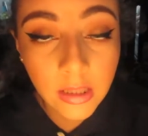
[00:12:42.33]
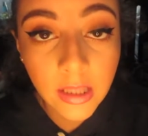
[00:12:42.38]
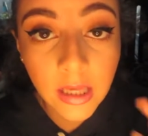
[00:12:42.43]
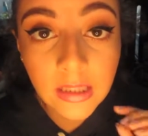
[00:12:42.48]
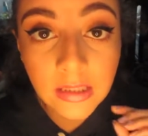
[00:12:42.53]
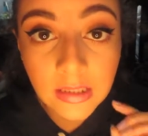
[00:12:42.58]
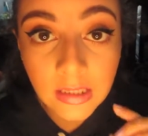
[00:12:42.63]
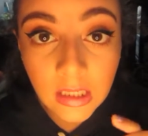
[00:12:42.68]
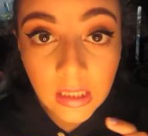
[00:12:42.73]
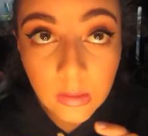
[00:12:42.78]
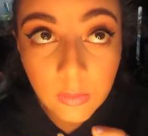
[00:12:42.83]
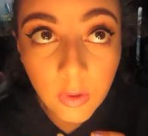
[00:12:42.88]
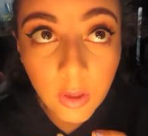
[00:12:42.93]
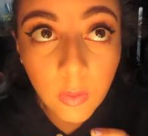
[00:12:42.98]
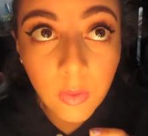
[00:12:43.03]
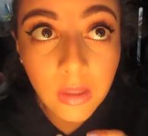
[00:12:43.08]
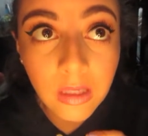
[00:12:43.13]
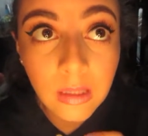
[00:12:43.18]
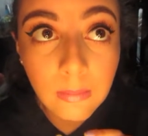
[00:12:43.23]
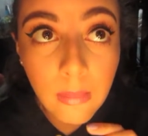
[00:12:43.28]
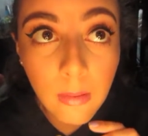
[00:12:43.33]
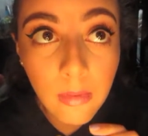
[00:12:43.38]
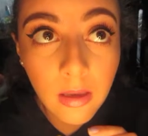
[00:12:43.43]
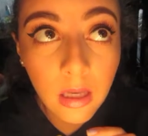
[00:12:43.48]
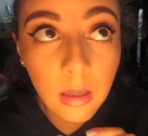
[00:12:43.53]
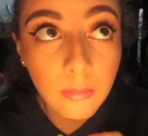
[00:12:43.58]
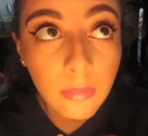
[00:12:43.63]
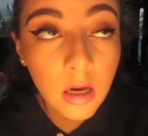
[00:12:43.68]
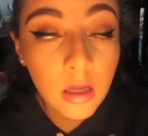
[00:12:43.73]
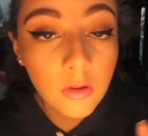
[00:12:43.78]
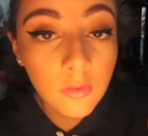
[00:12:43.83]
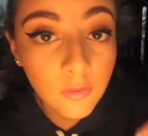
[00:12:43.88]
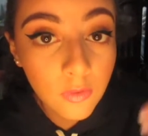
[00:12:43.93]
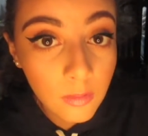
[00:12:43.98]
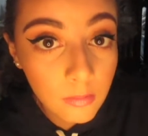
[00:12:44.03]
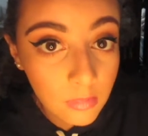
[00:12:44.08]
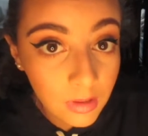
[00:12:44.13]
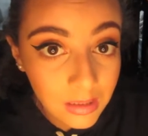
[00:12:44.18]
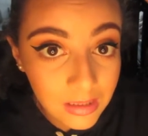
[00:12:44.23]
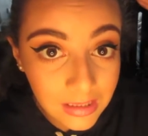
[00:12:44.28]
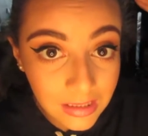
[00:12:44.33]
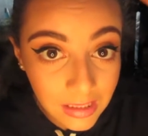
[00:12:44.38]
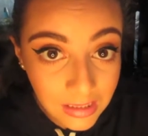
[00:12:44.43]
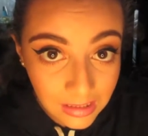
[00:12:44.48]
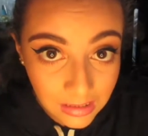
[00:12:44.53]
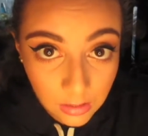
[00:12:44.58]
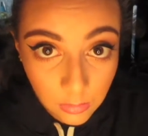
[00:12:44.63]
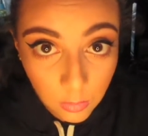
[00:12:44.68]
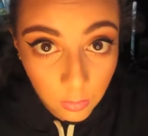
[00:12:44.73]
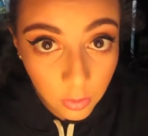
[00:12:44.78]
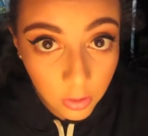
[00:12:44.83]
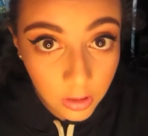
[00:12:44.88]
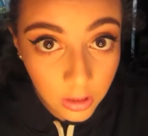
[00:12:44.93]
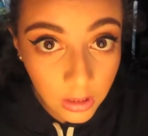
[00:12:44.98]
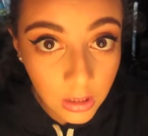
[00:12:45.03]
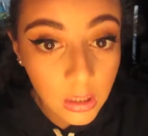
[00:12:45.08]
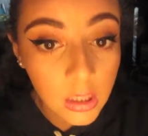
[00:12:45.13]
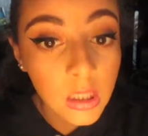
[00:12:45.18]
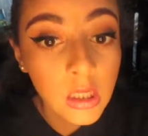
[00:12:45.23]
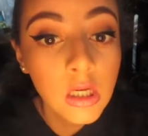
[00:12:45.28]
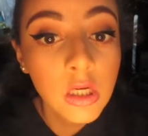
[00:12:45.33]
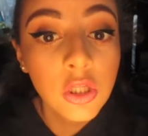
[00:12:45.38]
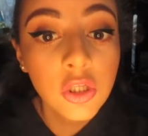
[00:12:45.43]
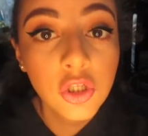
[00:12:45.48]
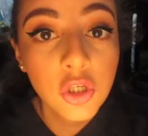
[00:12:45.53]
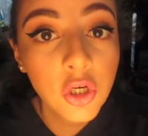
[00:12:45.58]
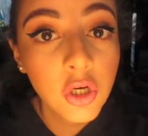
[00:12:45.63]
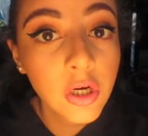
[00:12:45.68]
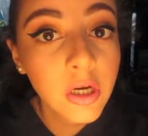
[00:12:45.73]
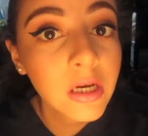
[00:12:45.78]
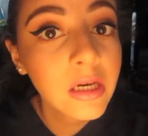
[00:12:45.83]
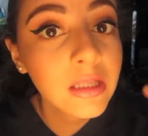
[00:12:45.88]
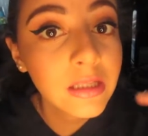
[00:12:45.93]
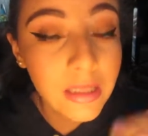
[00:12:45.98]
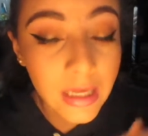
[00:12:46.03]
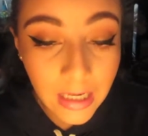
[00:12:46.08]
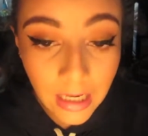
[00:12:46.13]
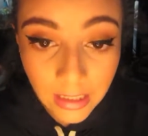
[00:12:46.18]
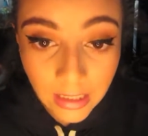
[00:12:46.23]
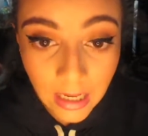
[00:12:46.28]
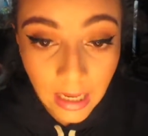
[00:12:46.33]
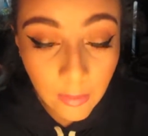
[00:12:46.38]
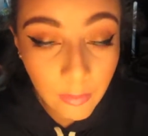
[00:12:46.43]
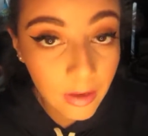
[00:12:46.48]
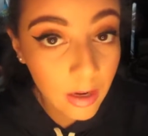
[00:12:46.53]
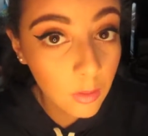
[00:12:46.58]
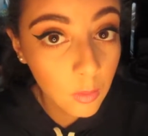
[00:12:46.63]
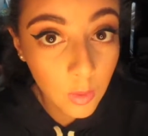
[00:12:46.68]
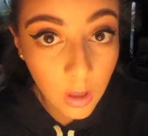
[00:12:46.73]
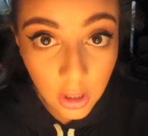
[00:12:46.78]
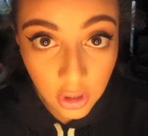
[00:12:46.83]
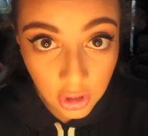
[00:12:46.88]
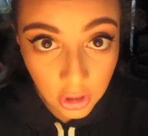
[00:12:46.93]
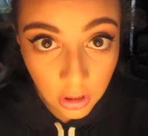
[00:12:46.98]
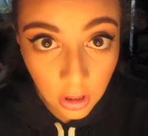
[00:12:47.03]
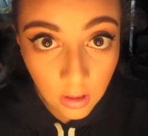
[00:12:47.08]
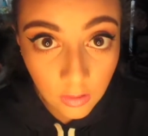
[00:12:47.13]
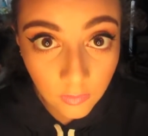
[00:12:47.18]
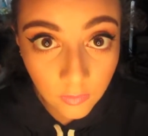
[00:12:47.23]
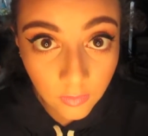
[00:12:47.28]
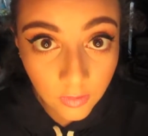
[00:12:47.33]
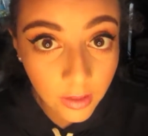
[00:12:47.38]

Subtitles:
That setting spray would keep my makeup on from 6 in the morning to 10 at night when I wash it off.